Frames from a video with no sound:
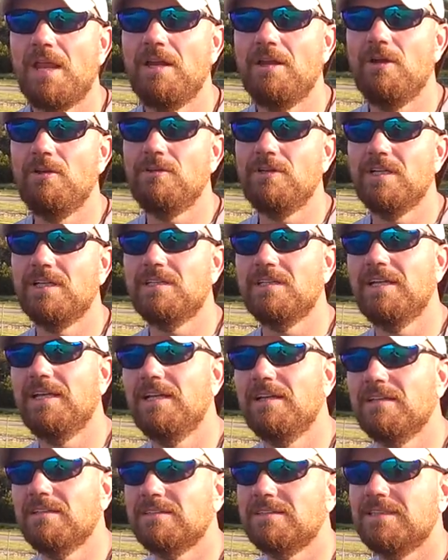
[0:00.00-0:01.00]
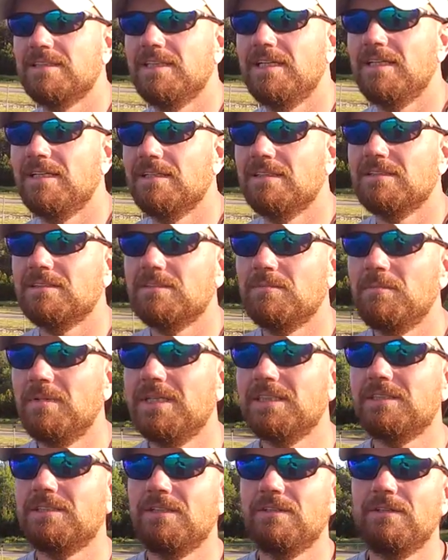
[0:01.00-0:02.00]
And you get to the end of the
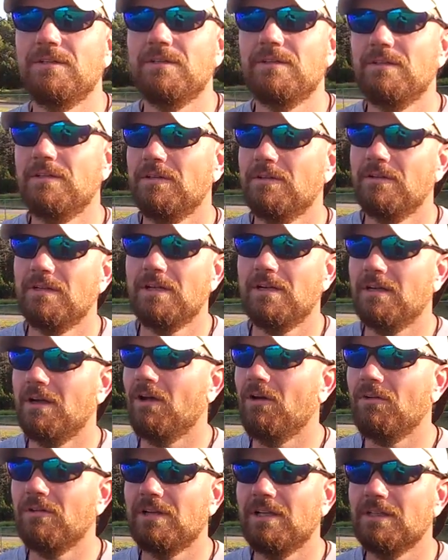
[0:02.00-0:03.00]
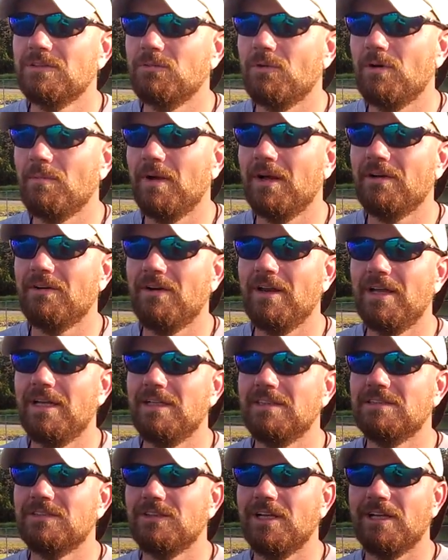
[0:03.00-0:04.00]
semester, all the kids worried about
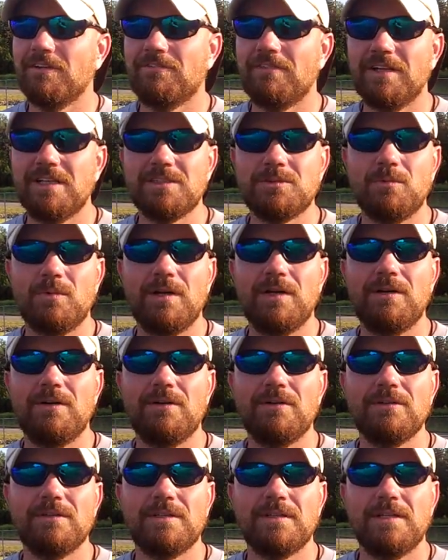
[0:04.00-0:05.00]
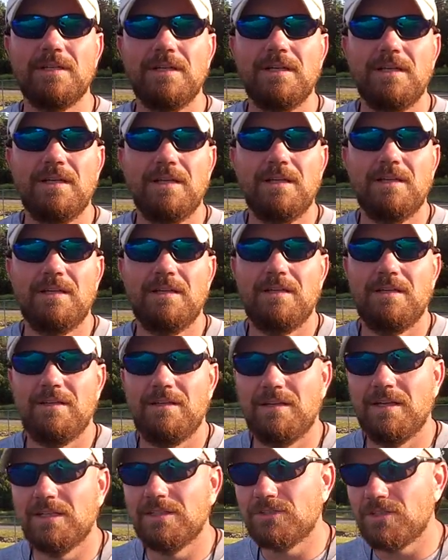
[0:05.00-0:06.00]
grades, you're trying to finish well, and
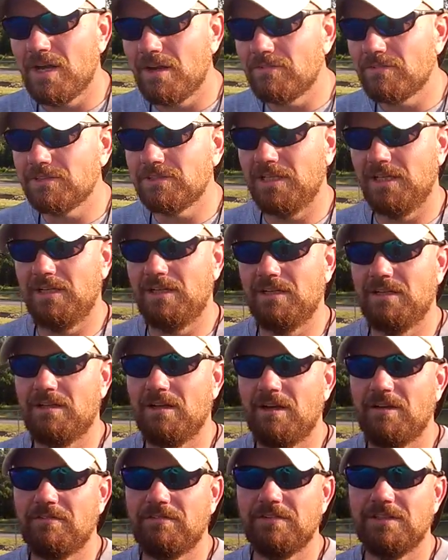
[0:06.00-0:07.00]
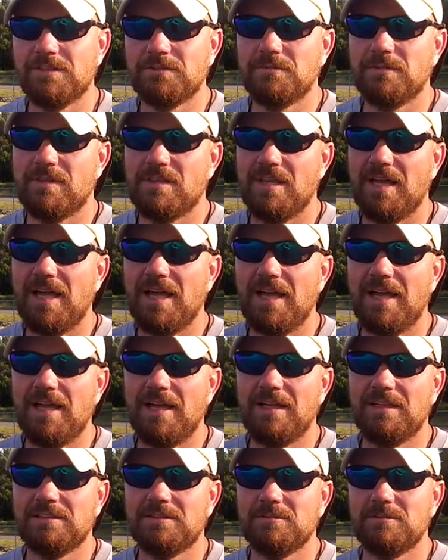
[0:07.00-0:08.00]
you got driver's ed, it conflicts with
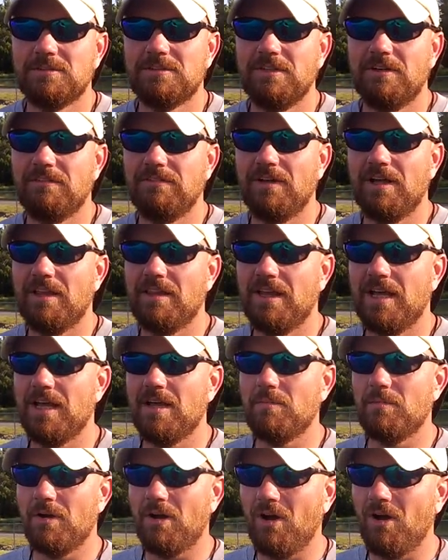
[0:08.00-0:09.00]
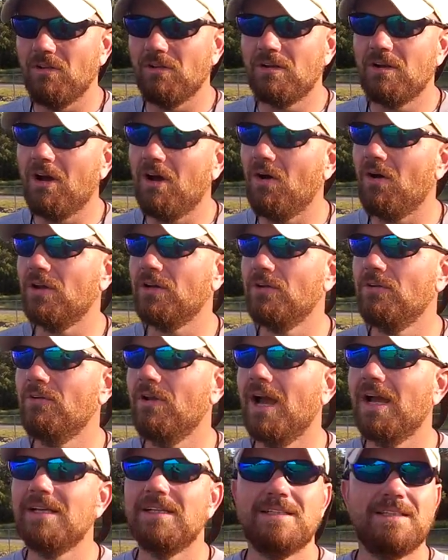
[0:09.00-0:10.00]
that, and some stuff like that. But all in all, I do
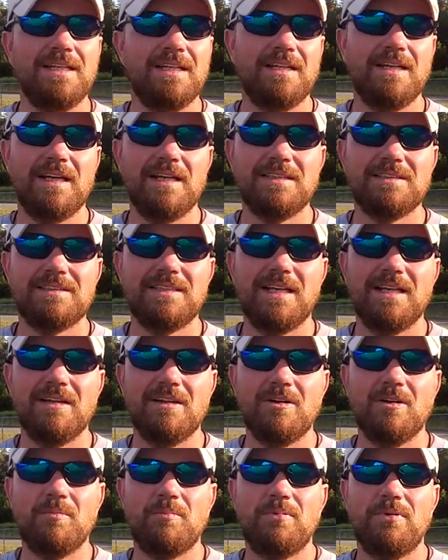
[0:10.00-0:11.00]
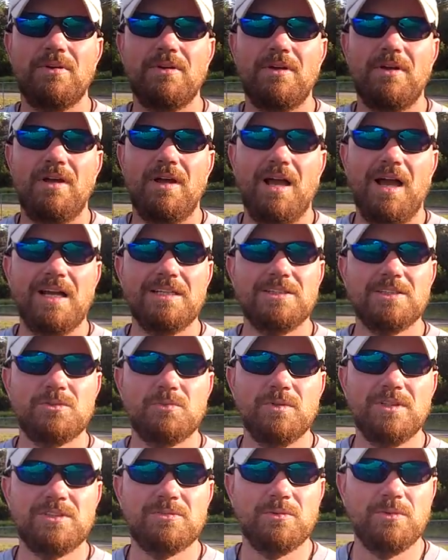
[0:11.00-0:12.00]
like the 10-day setup. I
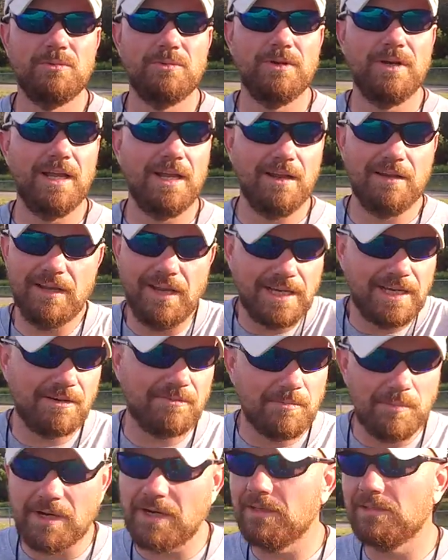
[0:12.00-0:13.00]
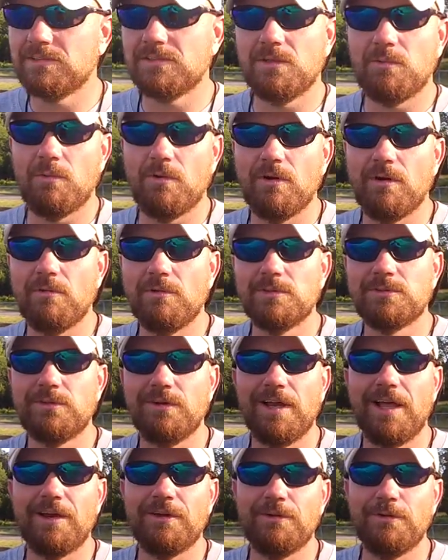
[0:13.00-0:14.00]
just wish we were, like everybody else in the world, I wish
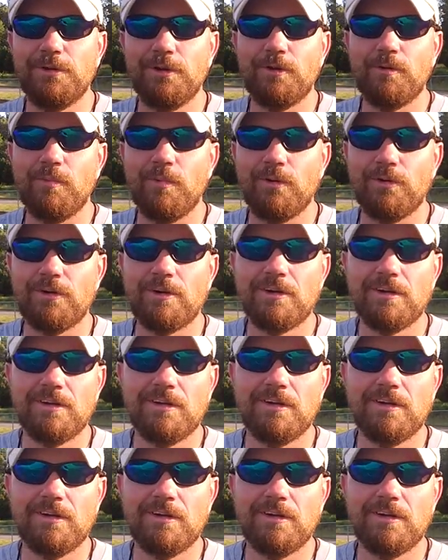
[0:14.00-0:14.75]
we were allowed to do a little more.